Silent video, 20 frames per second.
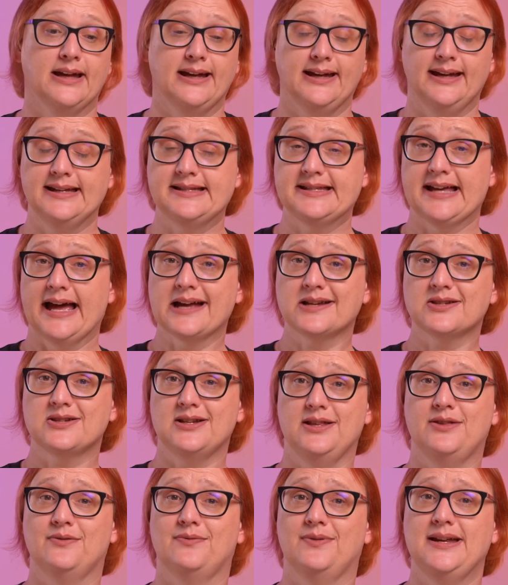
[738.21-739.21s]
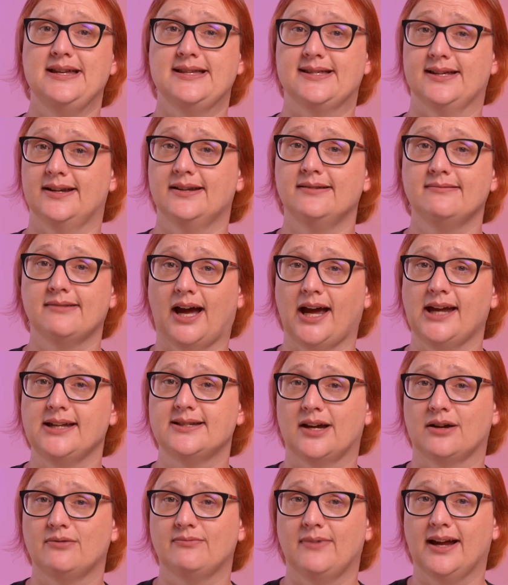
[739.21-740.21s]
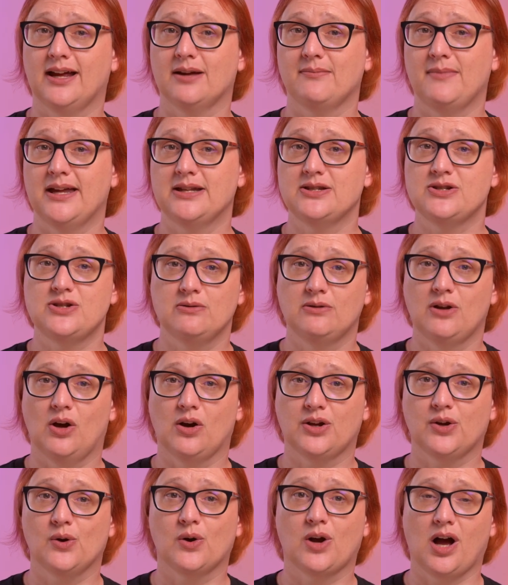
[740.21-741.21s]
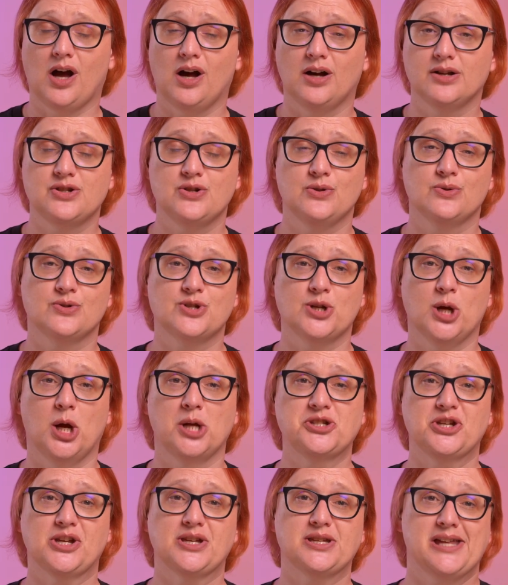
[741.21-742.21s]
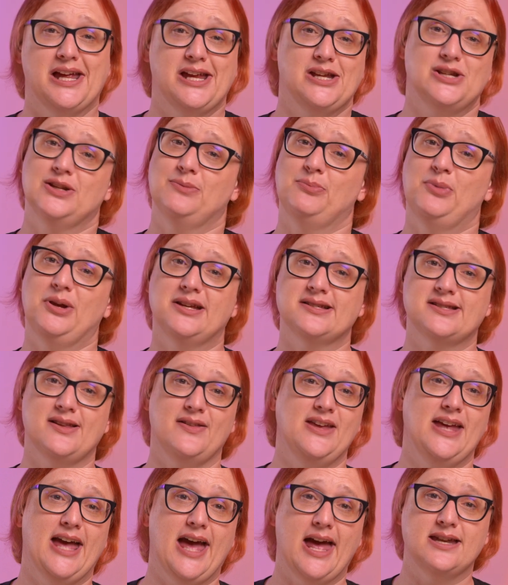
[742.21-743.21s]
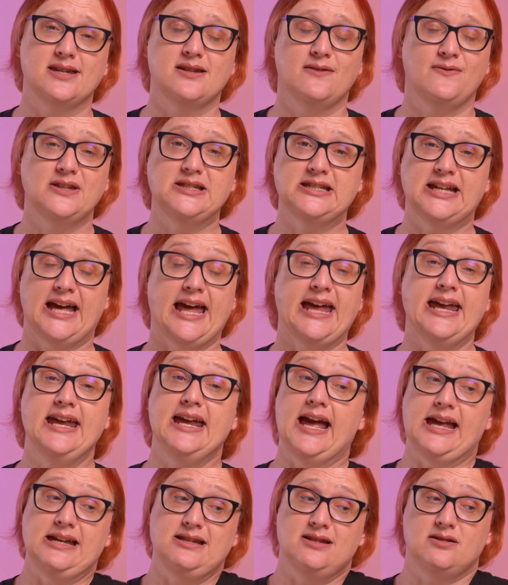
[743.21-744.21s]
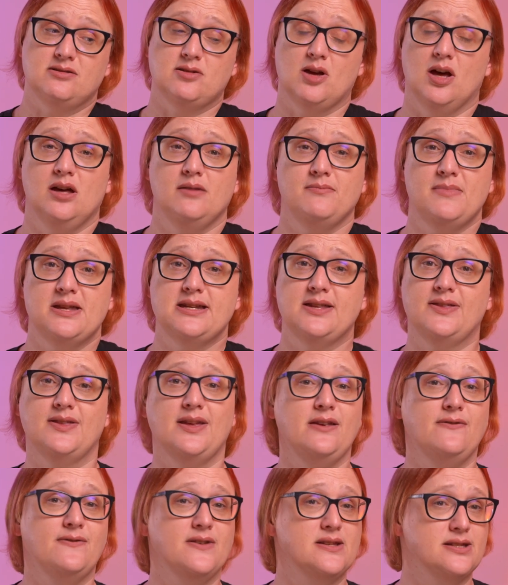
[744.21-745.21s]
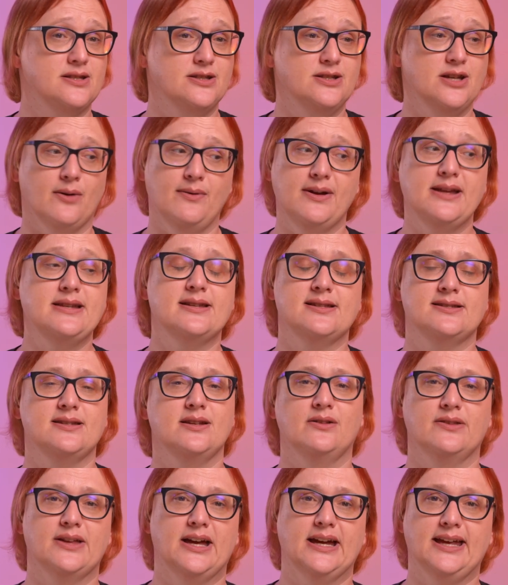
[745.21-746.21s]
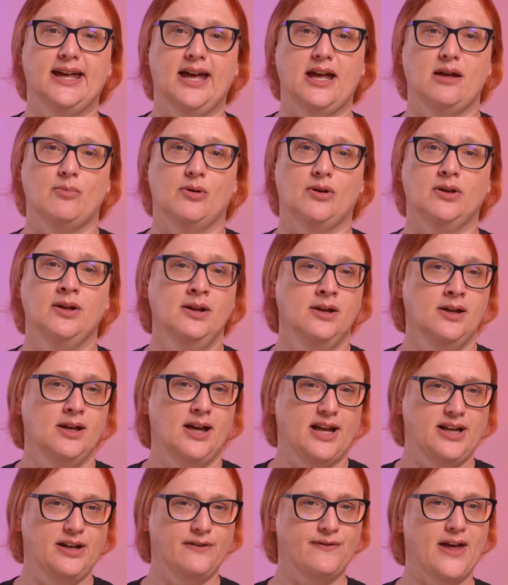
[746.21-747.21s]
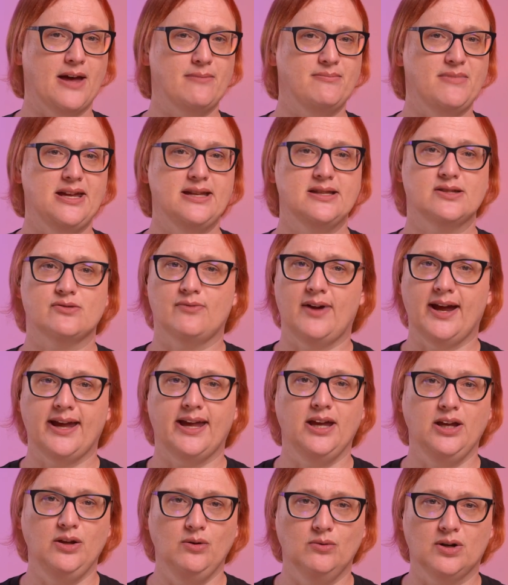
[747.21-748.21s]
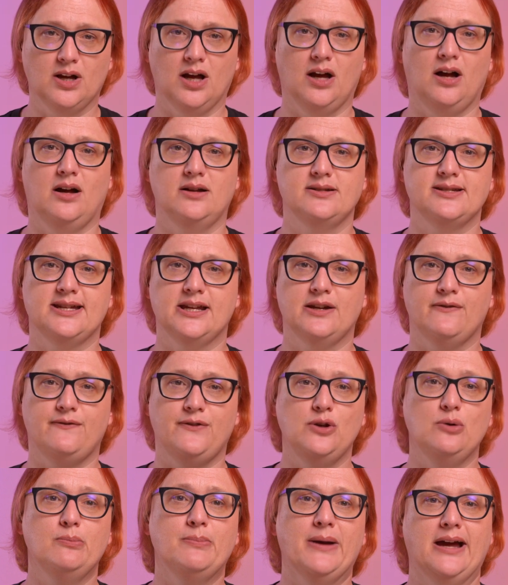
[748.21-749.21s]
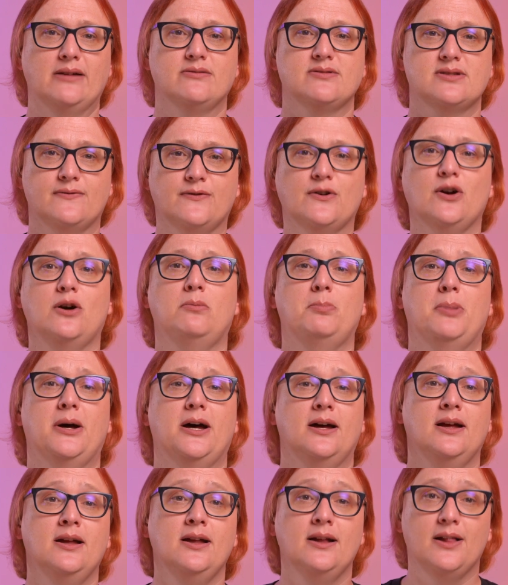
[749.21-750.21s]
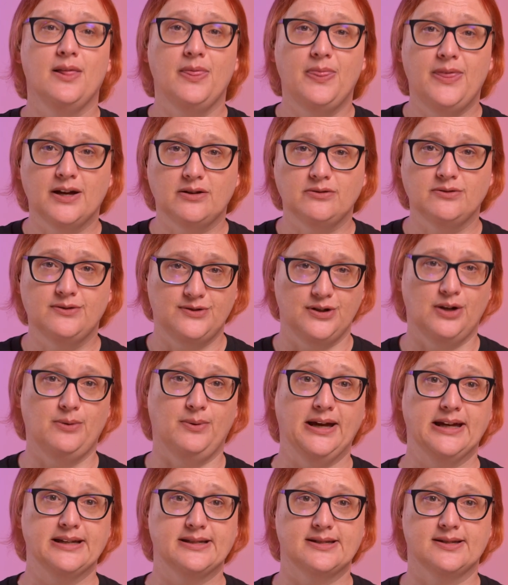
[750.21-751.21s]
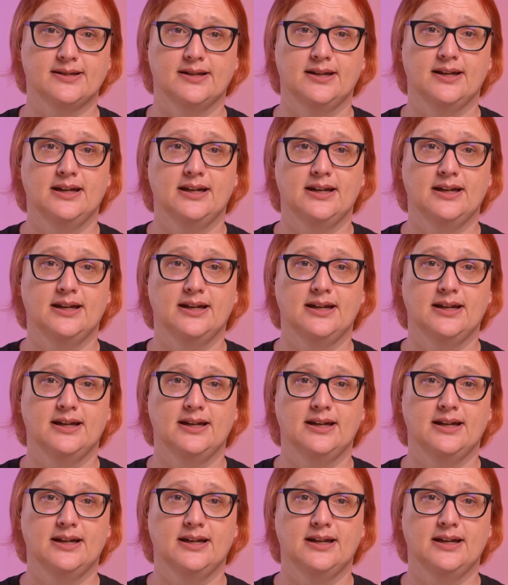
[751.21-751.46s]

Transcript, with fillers: It's actually the reason I don't recommend you lock your car to your charging station because at the end of the day, a determined thief is going to steal that cable. And if that means wrecking your car to get a few pounds of copper, they'll do it.